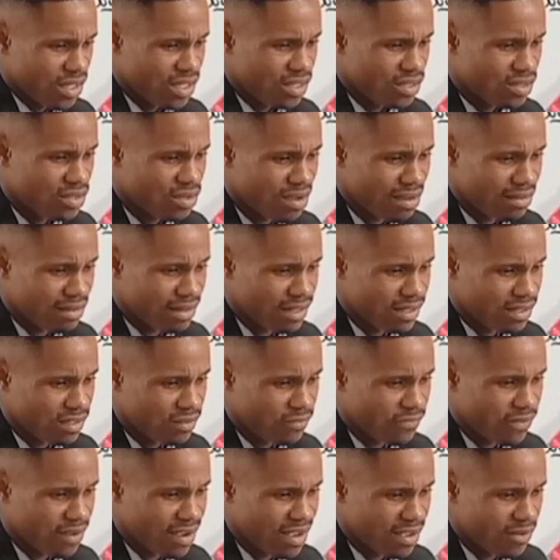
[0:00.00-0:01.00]
It's you
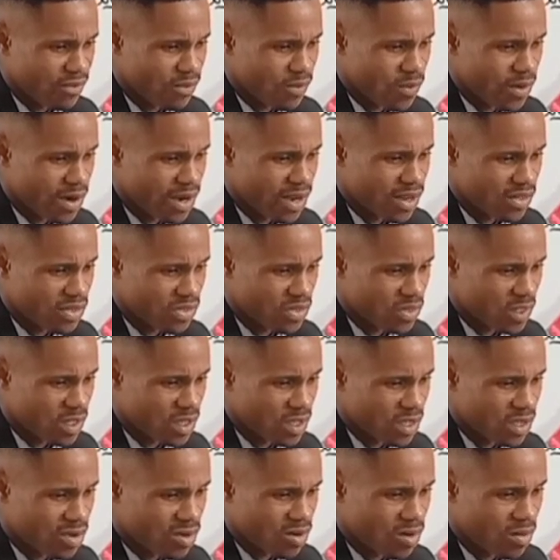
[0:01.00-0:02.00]
identifying where
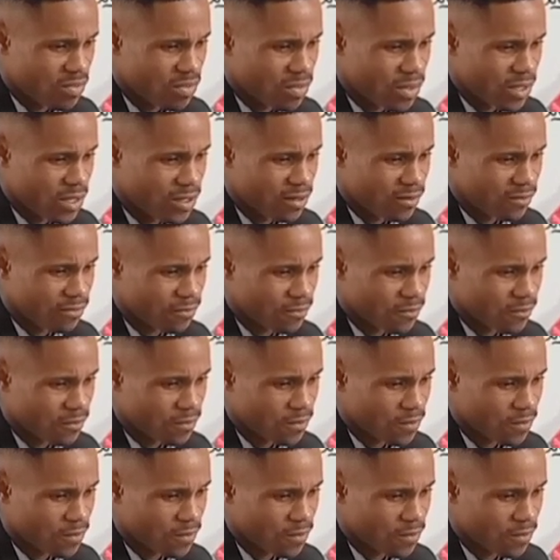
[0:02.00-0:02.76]
they come in.